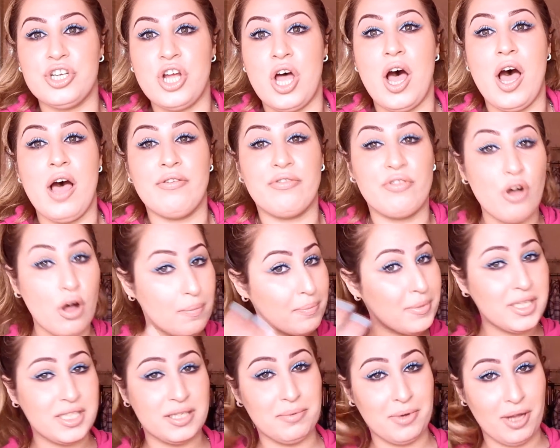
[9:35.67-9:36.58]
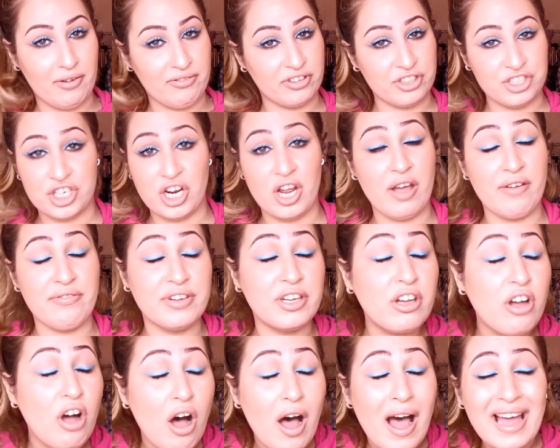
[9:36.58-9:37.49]
I've got medium coverage. I
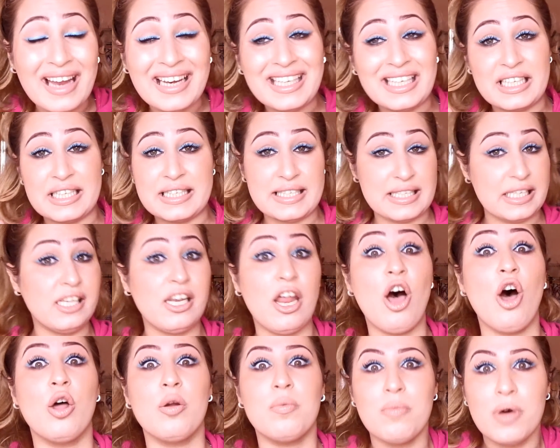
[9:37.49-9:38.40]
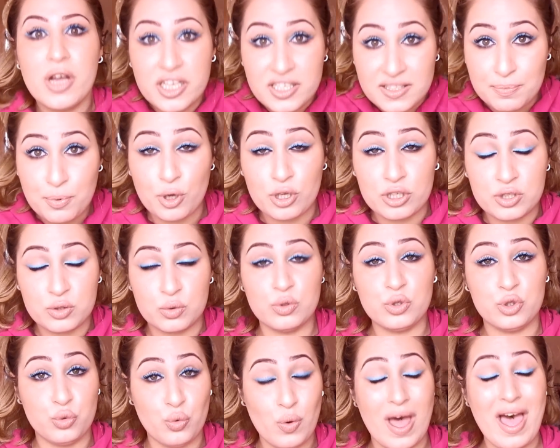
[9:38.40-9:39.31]
haven't got any concealer on my spots,
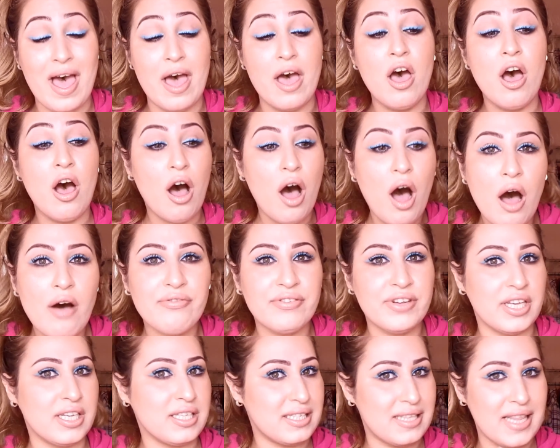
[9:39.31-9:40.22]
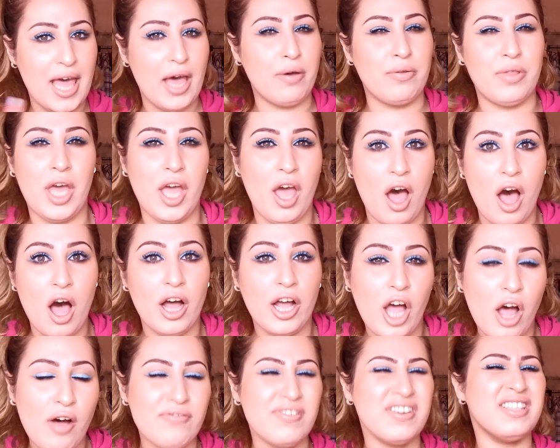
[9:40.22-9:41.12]
which were obvious. Now they are
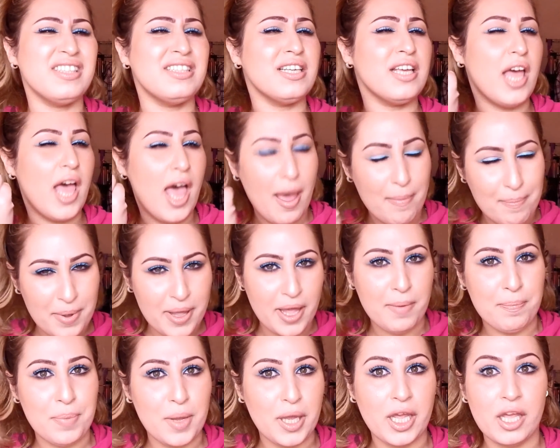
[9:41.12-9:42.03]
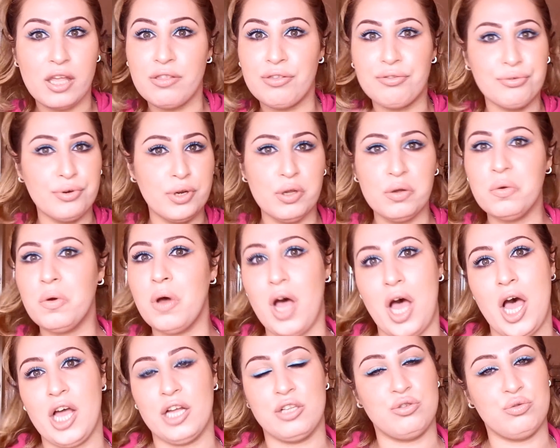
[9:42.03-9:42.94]
covered, a bit peeking through.
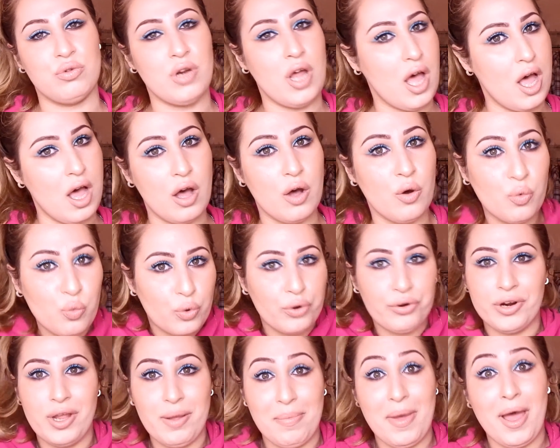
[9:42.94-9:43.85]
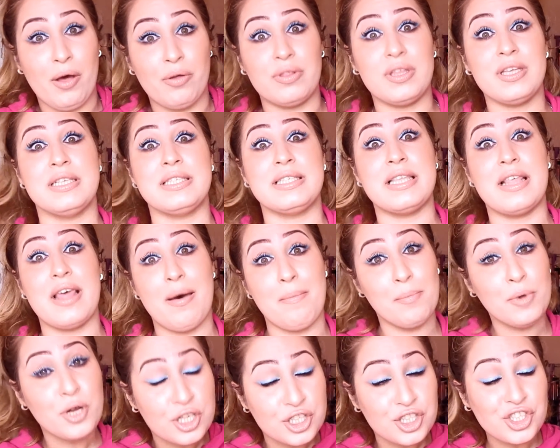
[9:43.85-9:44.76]
I do not worry about this
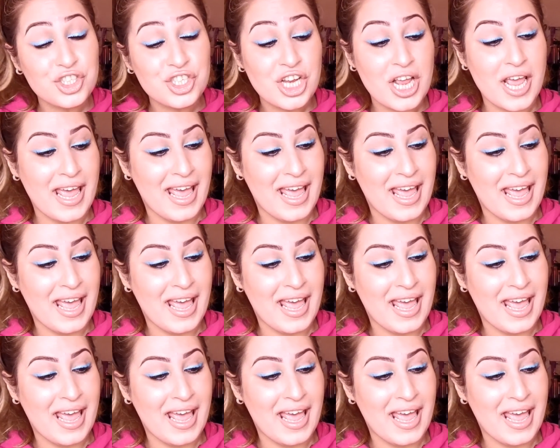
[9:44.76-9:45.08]
that much.